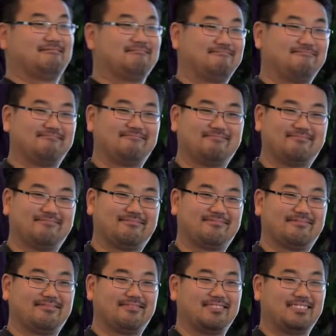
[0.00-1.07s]

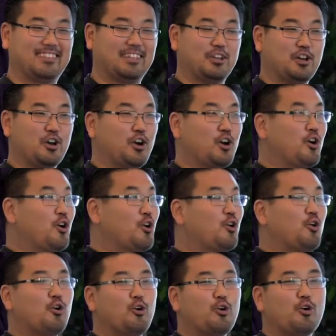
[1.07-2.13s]
I just
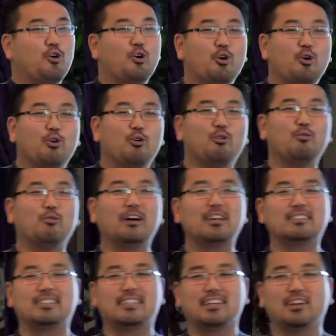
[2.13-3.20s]
say that.
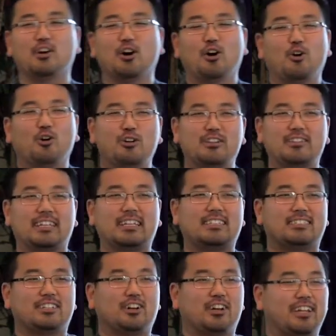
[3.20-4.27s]
Who do you
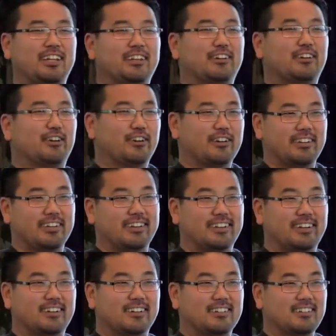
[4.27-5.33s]
think's here
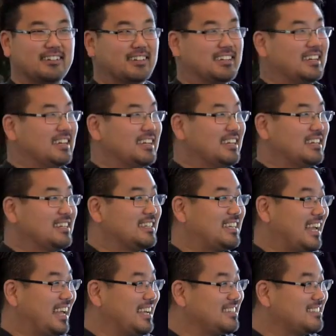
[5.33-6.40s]
earlier?
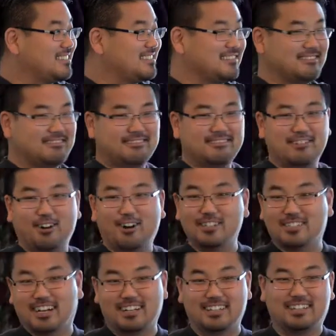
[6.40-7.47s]
Ken or
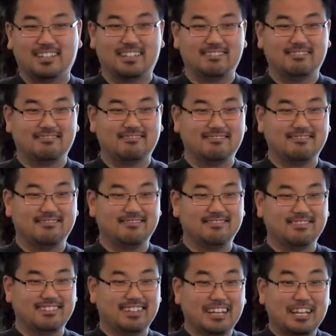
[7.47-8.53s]
Jonathan?
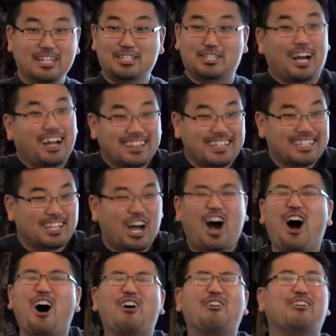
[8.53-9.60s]
Jonathan's
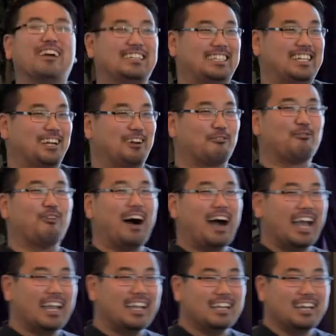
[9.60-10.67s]
always here.
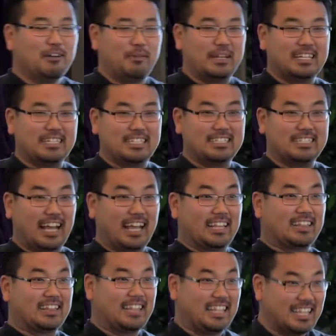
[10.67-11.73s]
Why? Because he's
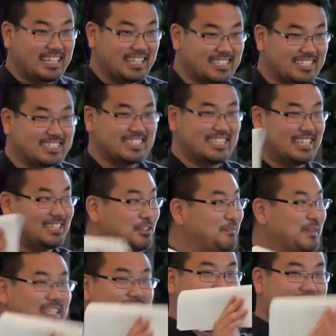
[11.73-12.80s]
like, things need to
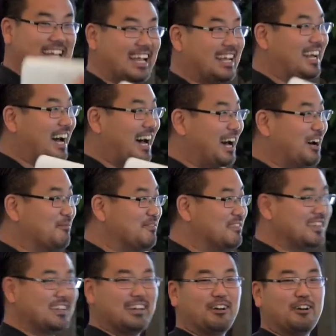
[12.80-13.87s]
be set up.
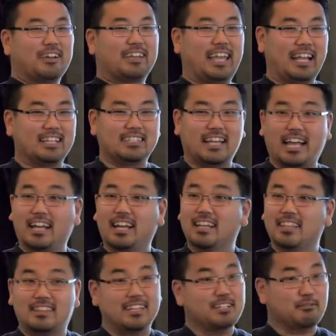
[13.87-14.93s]
Ken's
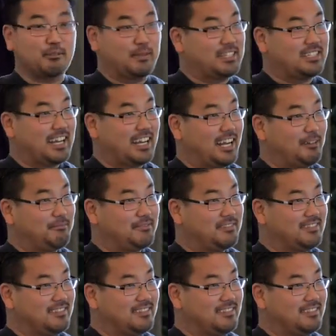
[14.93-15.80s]
like, things will be set up.